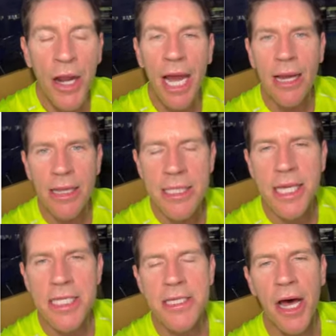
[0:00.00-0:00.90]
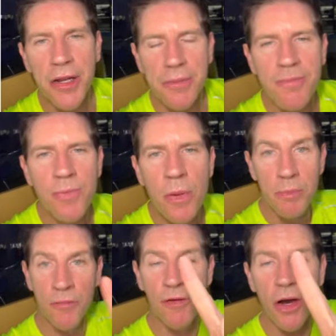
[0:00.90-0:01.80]
Okay, let's get started.
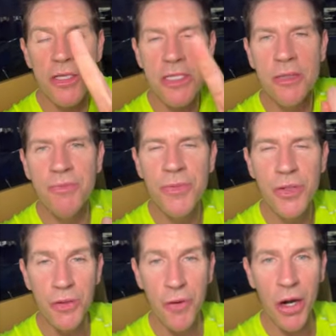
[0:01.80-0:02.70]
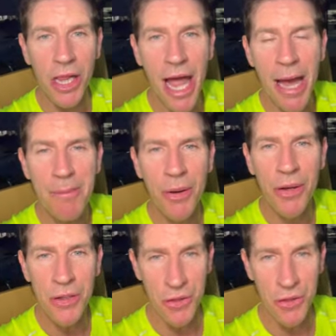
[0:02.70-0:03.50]
But first, you've got a lamp,